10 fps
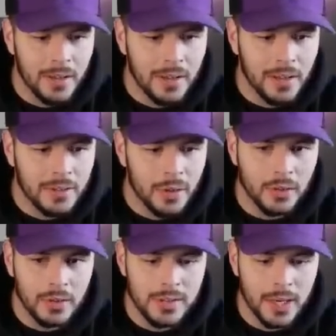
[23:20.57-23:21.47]
So it
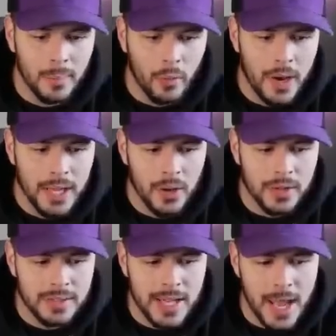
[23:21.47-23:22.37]
looks like I'm running out of
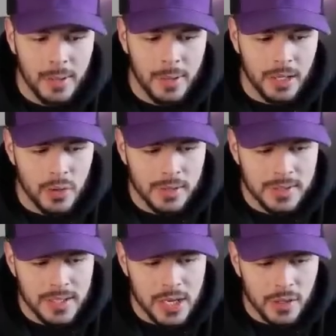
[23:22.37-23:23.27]
stamina. You can
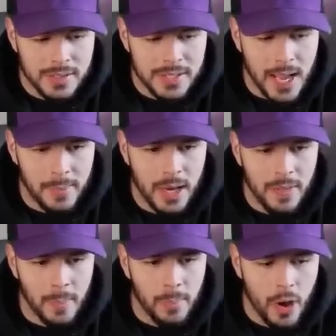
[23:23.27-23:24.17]
see your stamina
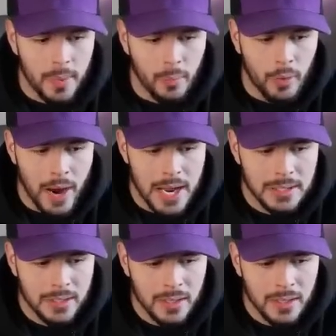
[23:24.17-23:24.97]
at the bottom right.